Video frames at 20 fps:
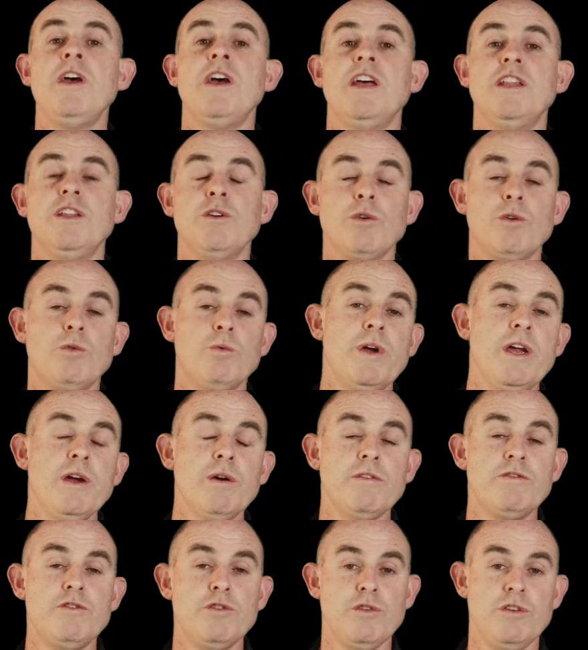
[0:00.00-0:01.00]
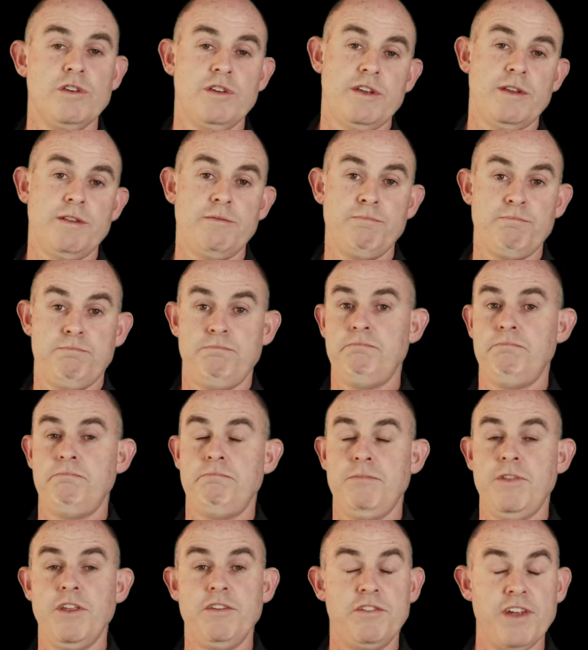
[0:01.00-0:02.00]
and they're aware of
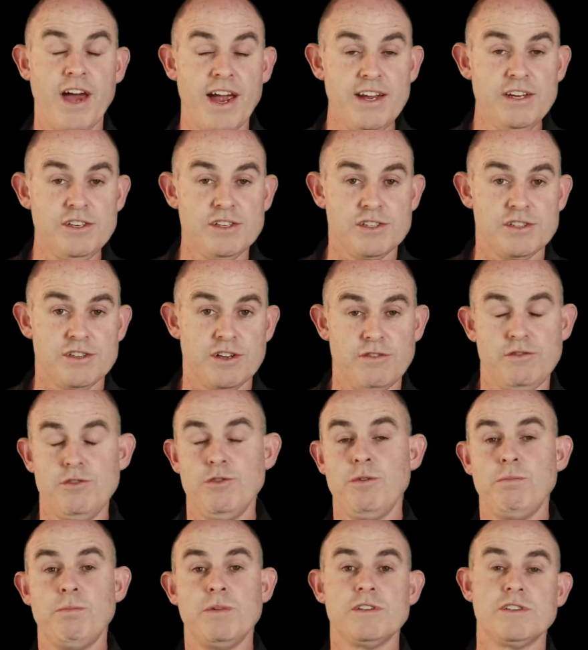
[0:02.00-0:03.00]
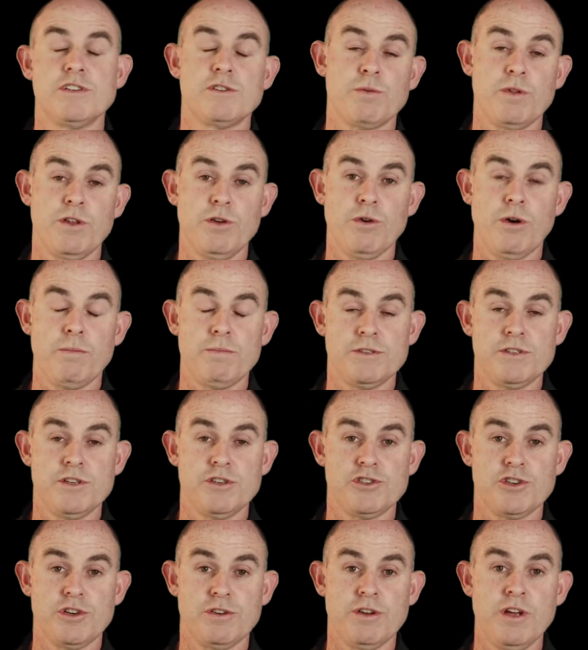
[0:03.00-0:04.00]
the dangers of doing business with your
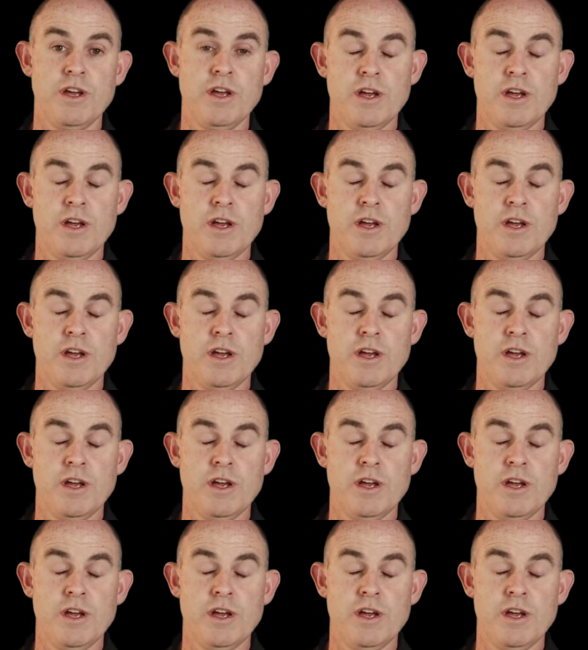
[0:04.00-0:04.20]
opposition.